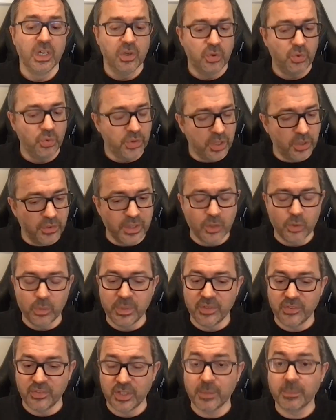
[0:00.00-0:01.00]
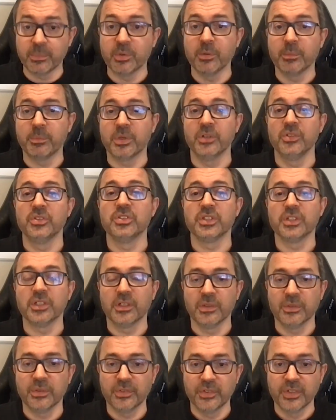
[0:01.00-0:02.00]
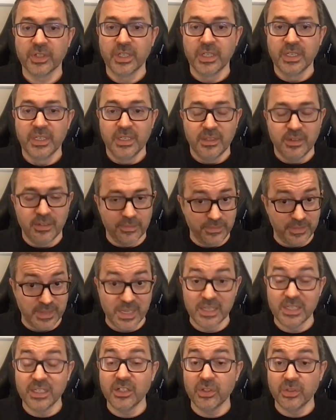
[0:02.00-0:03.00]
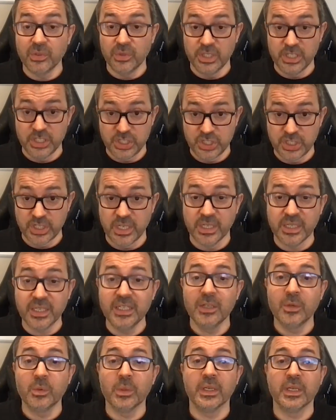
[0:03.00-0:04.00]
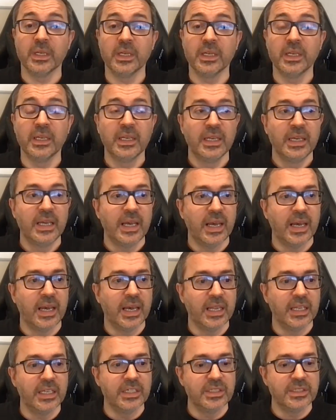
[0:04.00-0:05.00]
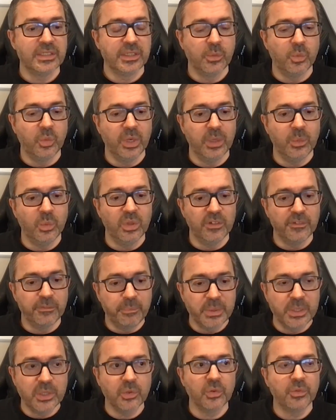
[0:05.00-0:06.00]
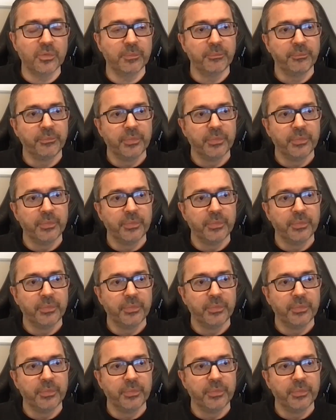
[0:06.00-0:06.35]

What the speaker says: Although there will be separate protocols, the value is shared equally, and we will have built